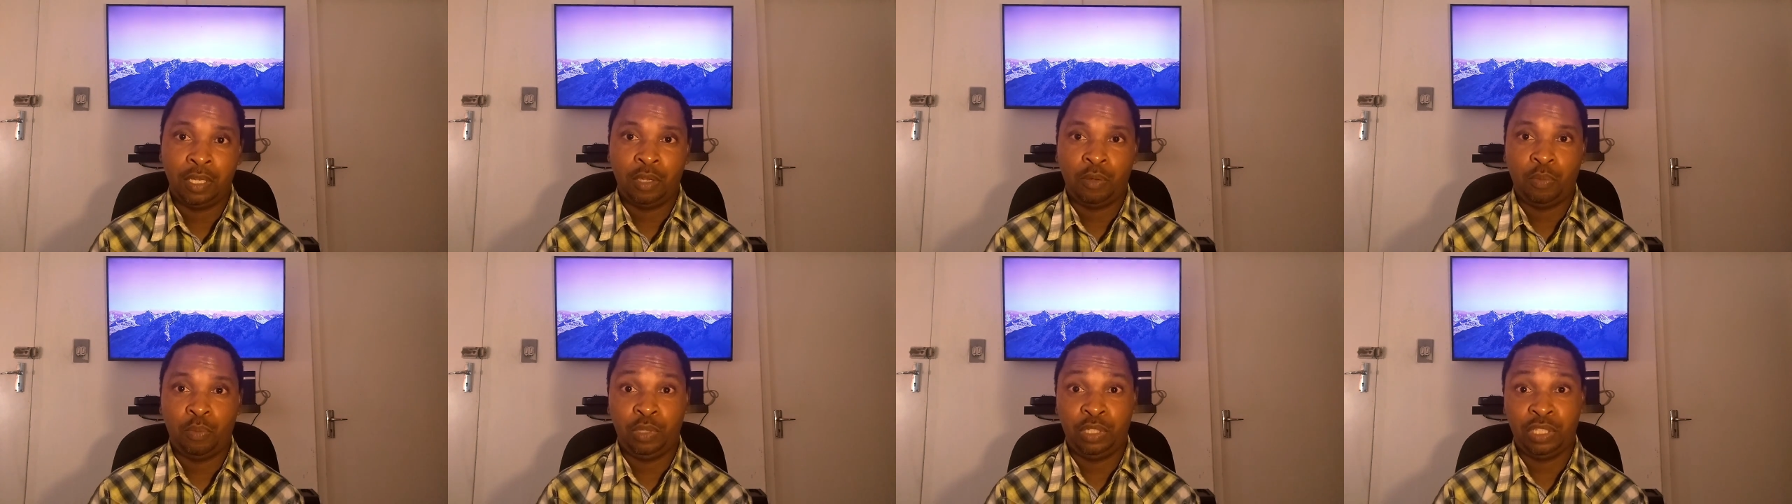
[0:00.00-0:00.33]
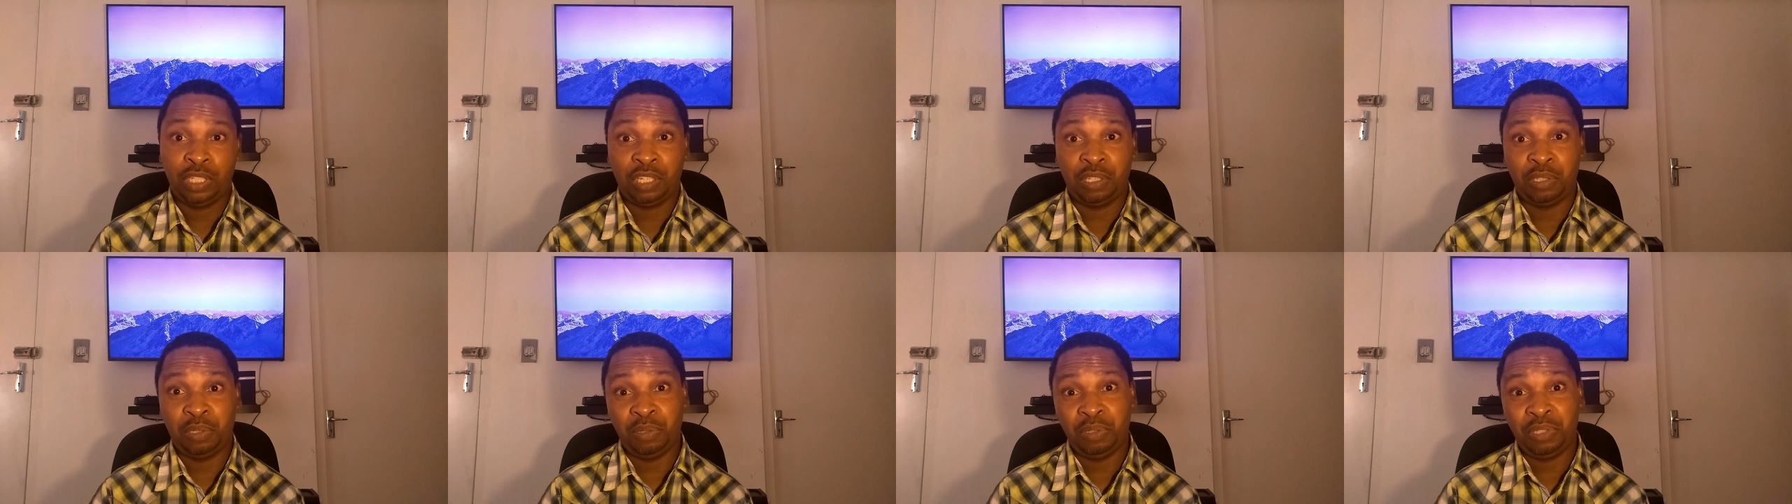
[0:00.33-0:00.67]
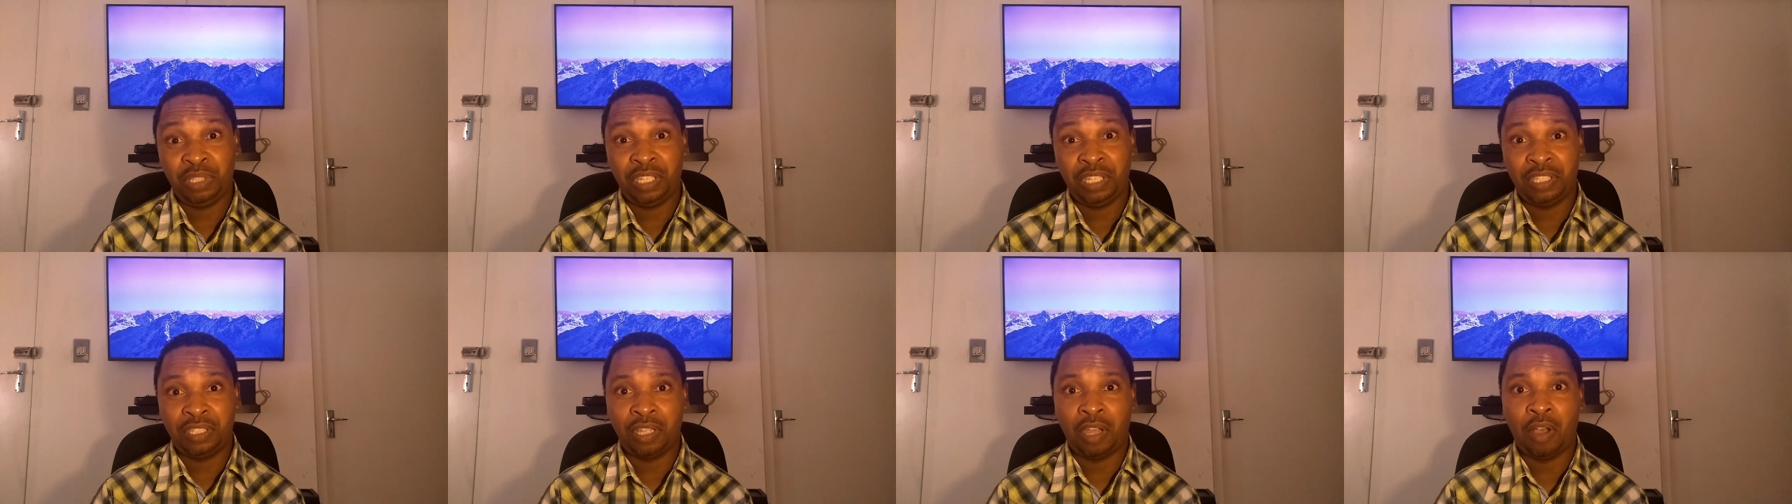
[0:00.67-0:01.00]
which I used
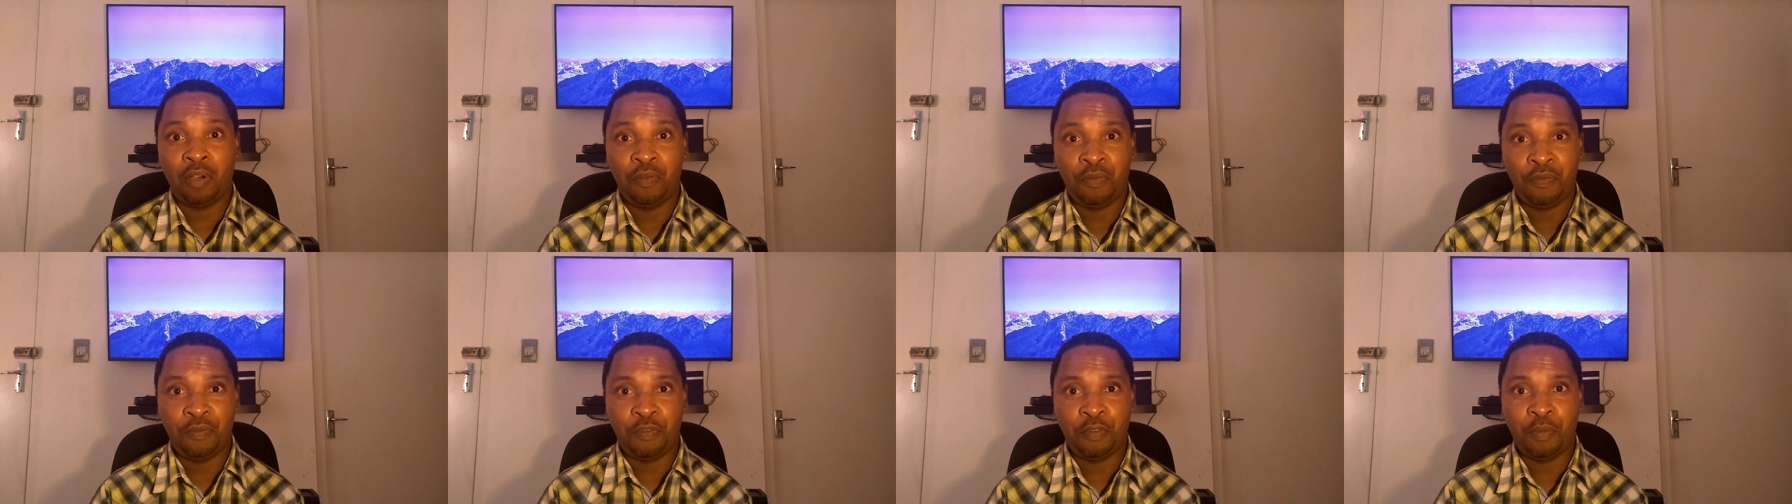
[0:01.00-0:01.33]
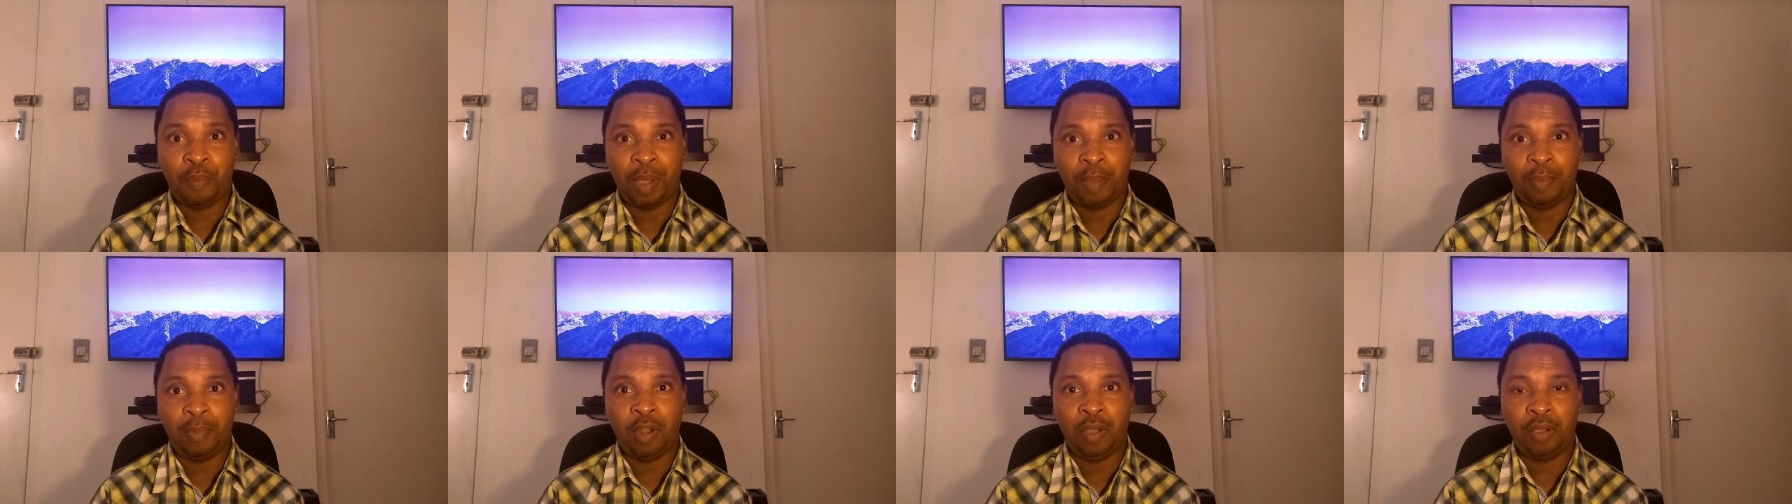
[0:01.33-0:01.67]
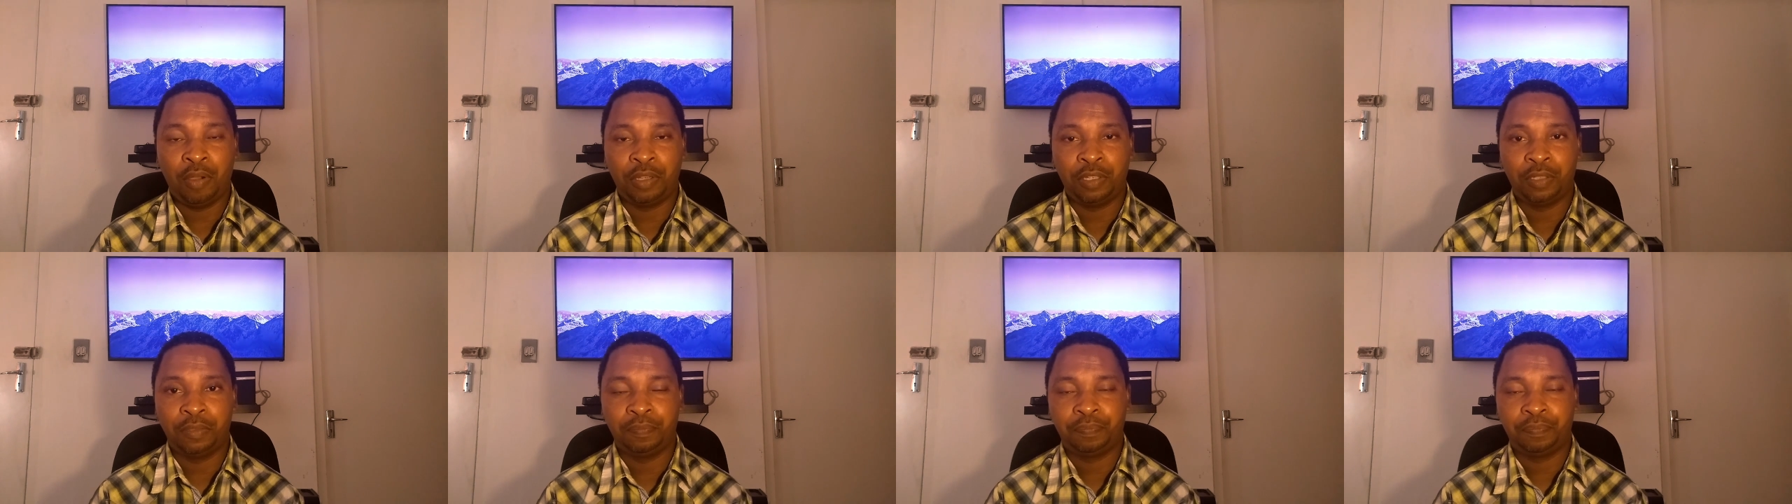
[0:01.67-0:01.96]
as the home for my blog.